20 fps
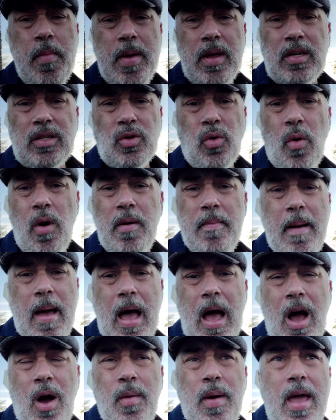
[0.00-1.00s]
me a story about
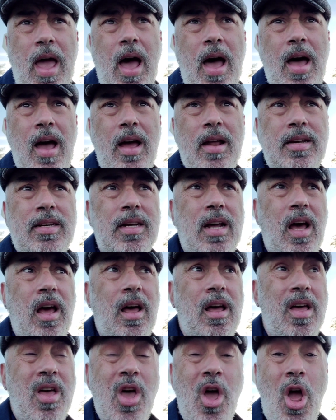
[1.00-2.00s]
how he had,
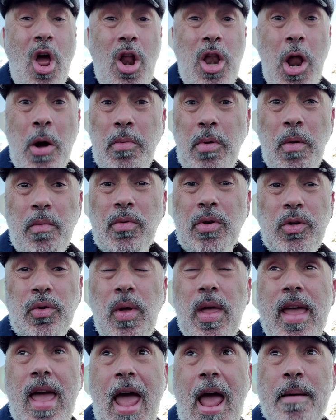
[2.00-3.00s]
no one was
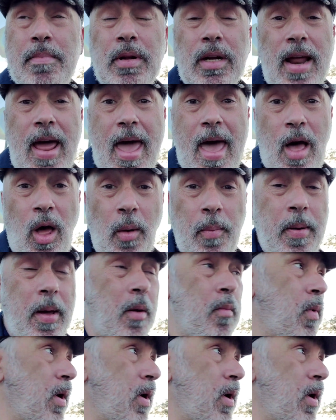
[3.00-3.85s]
really able to help him